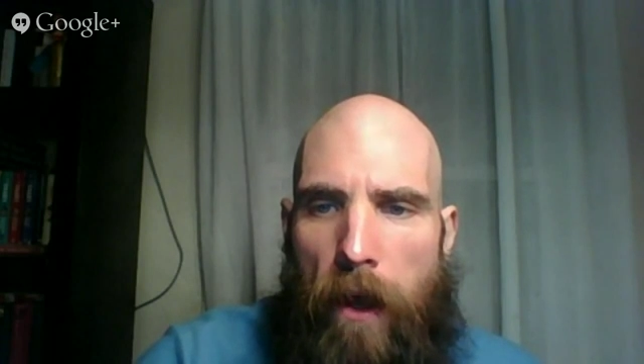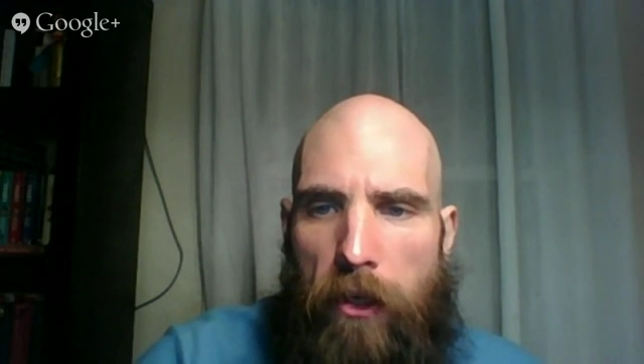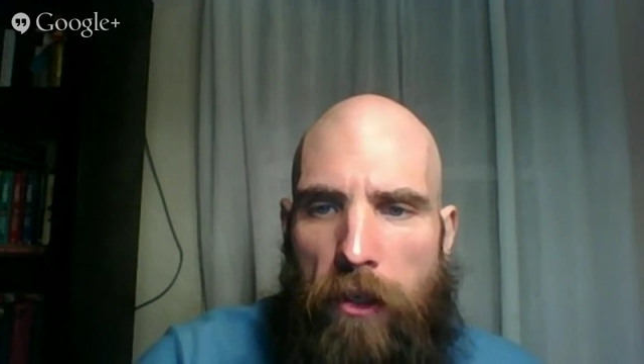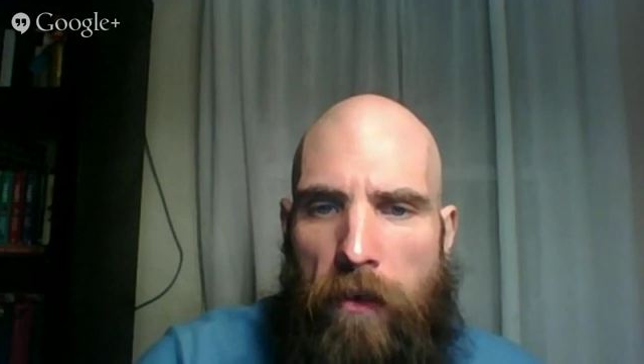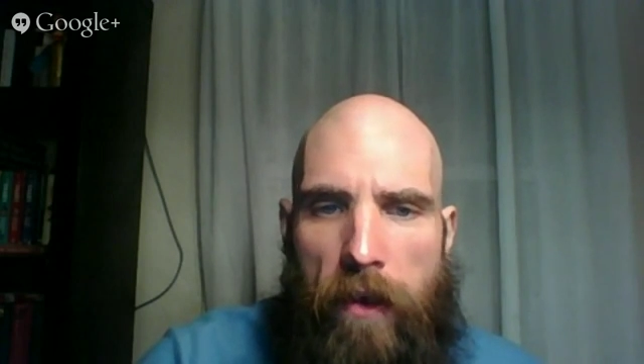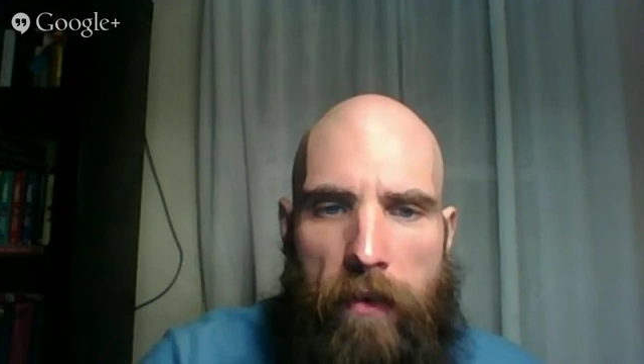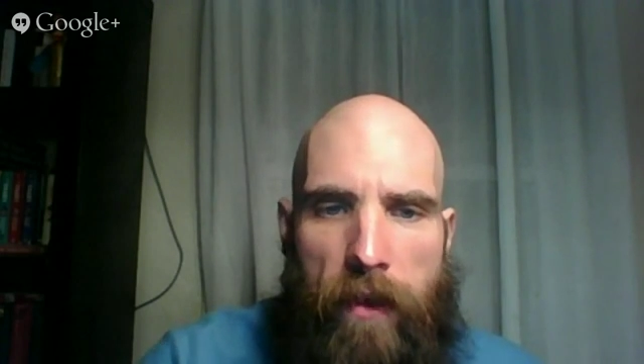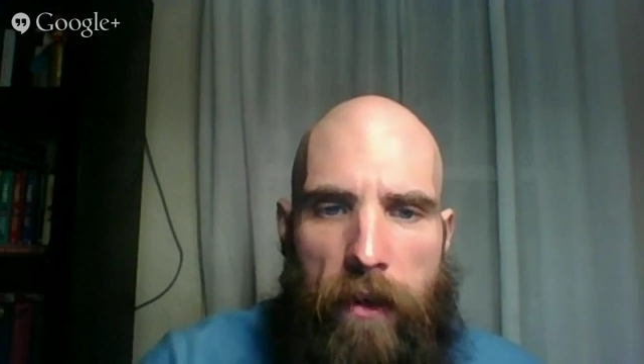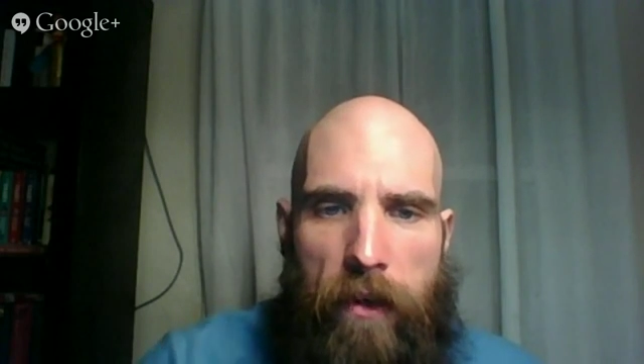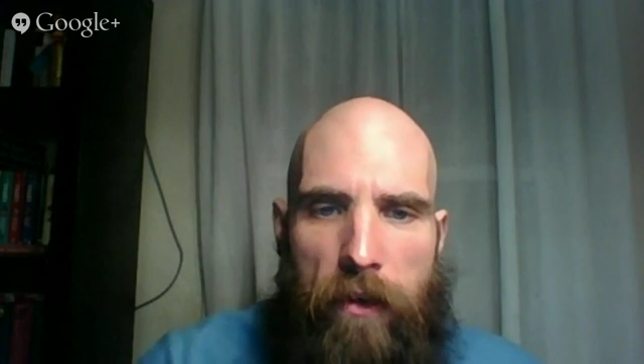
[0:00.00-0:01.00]
She says
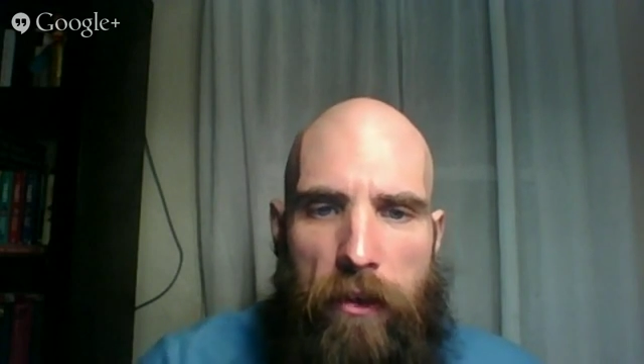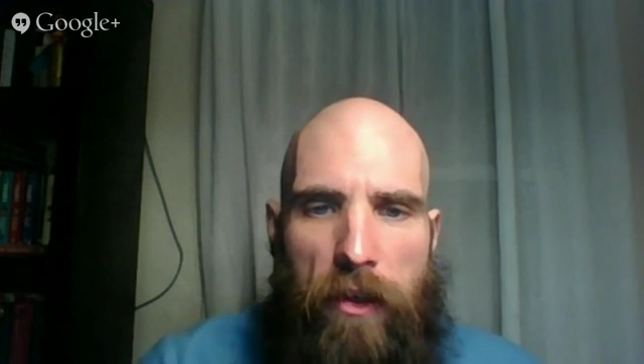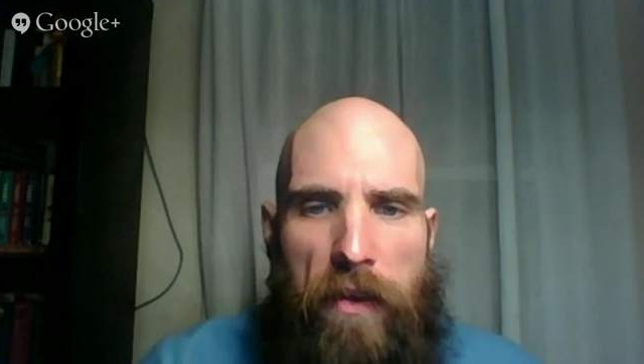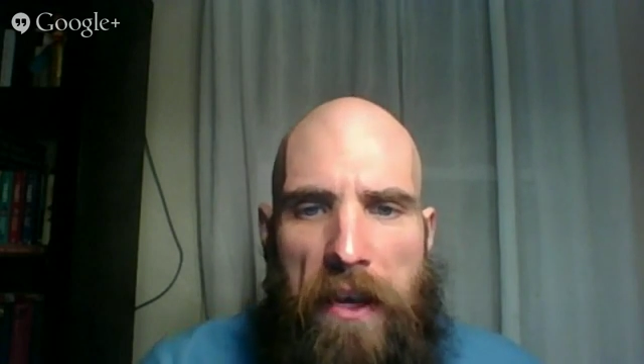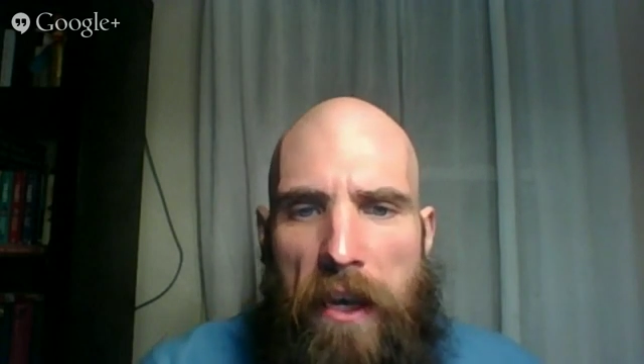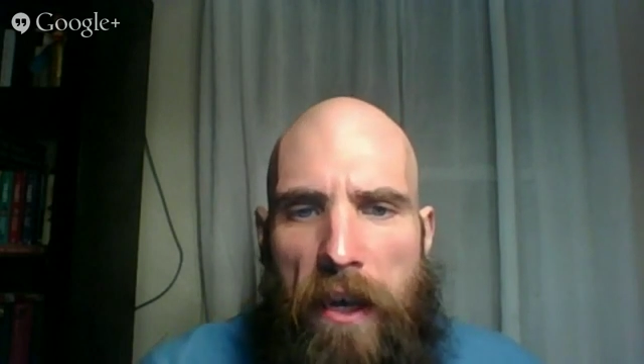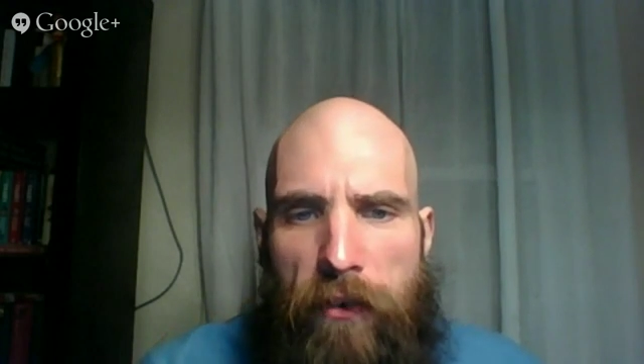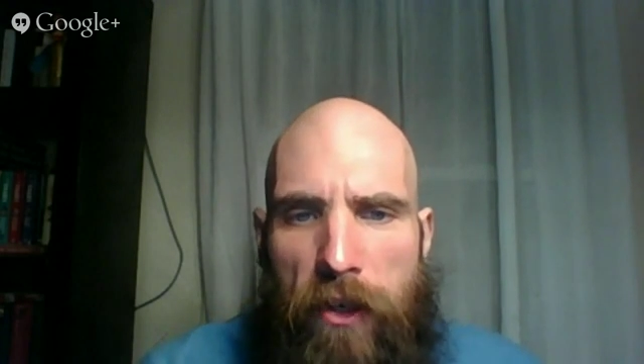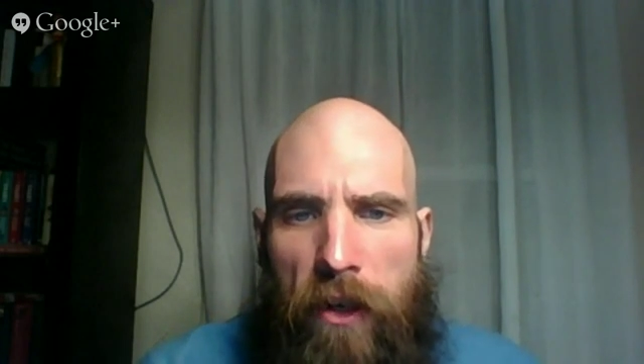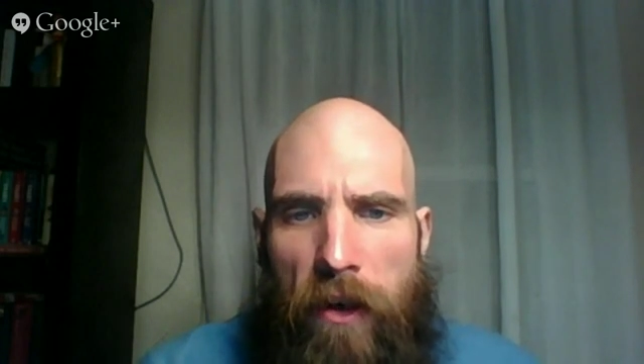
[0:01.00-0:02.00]
that she's thinking
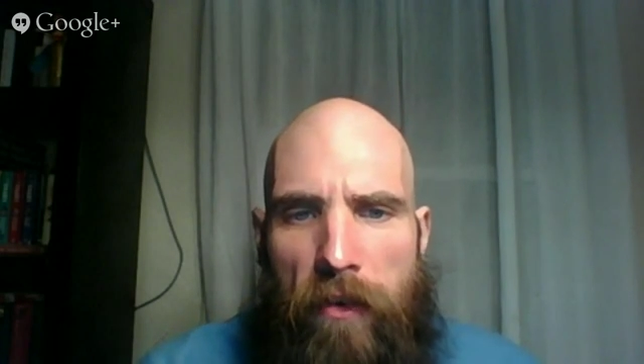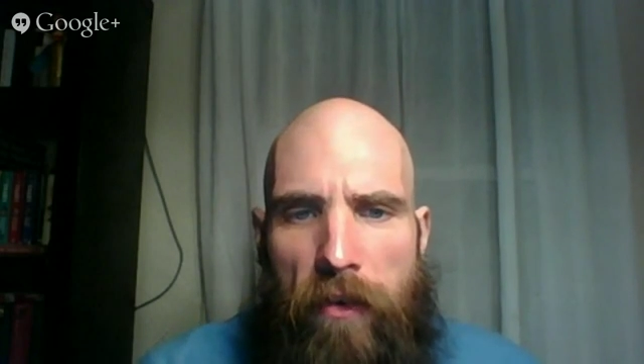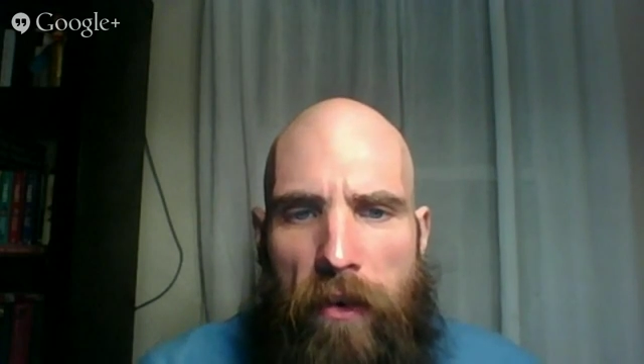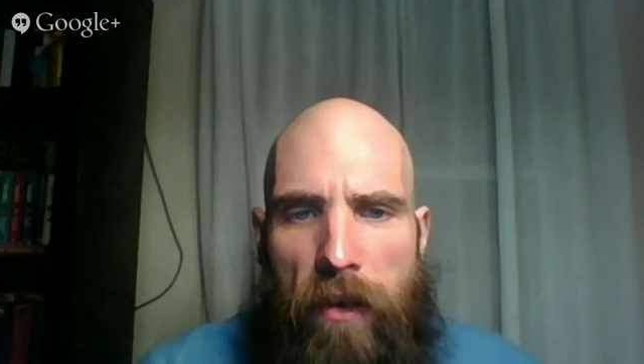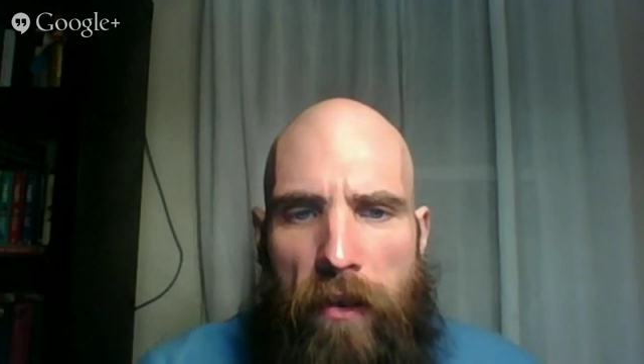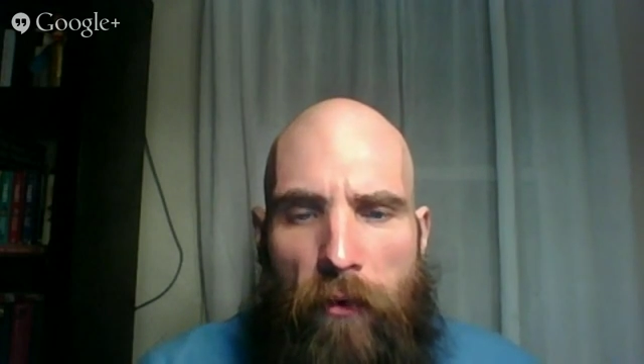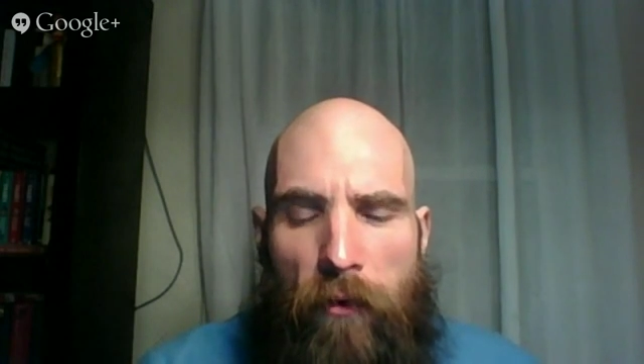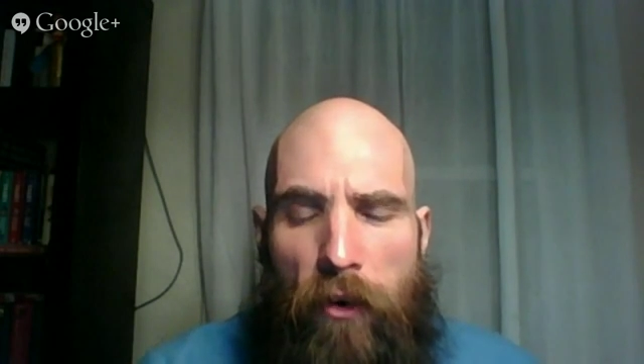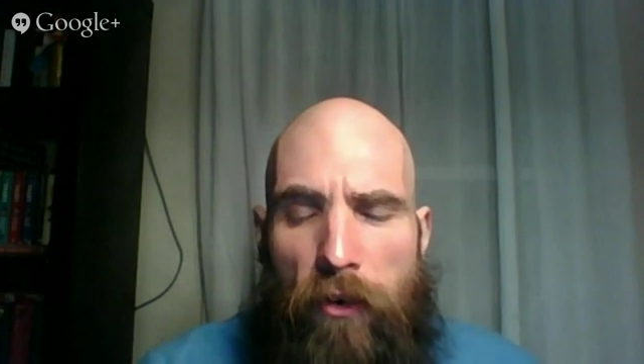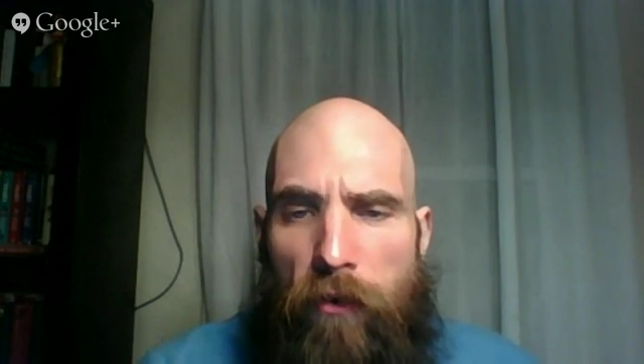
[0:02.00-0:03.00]
if she does the
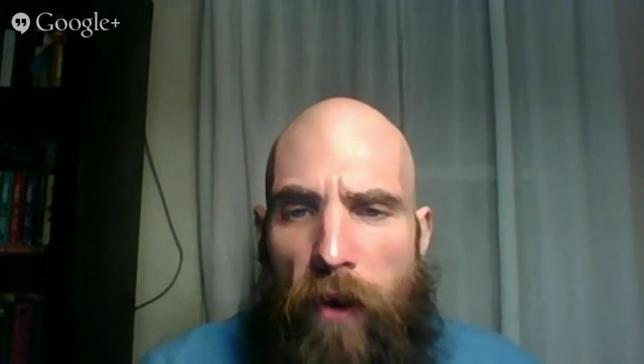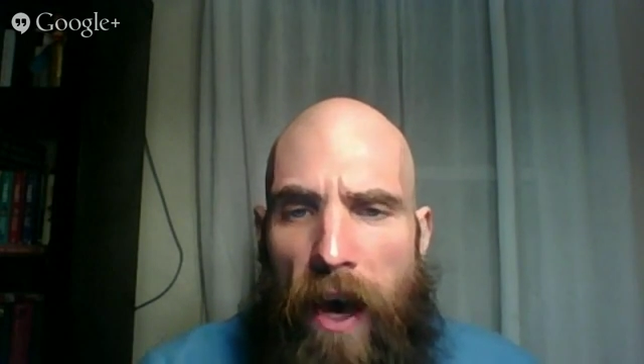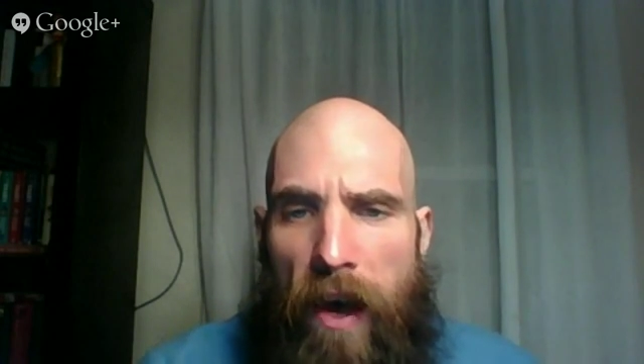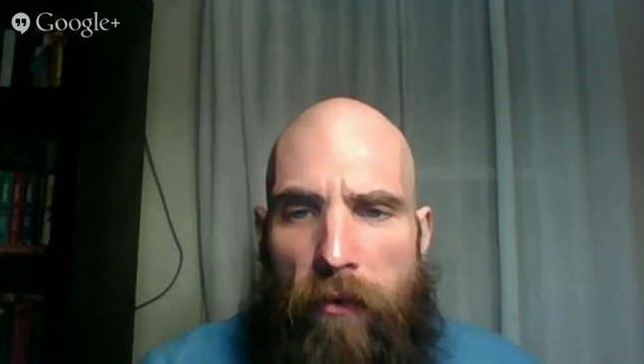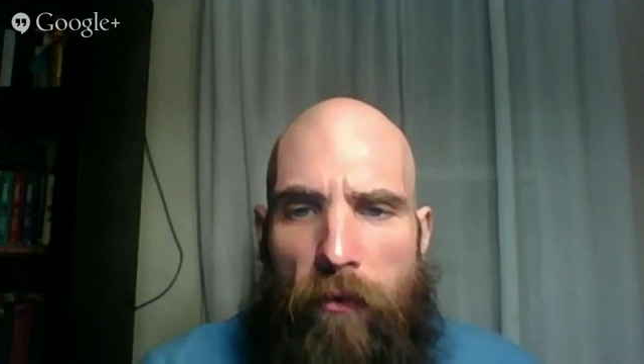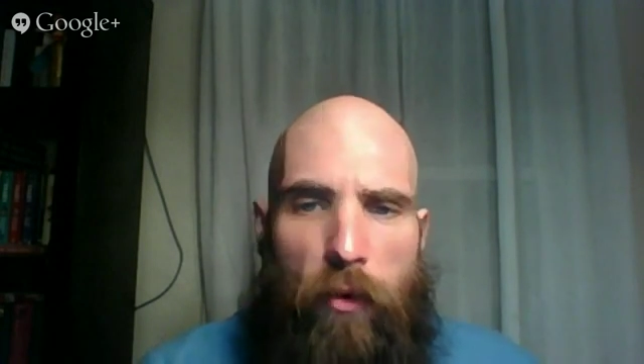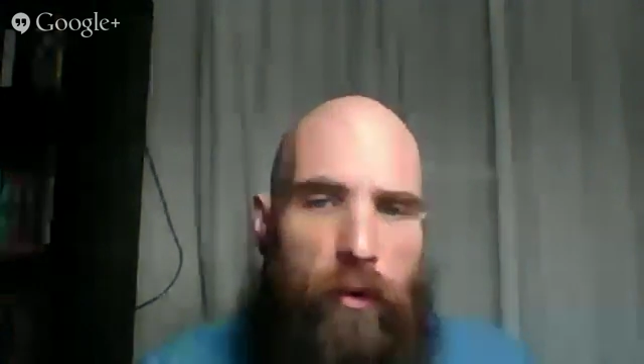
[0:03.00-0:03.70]
first 5 for,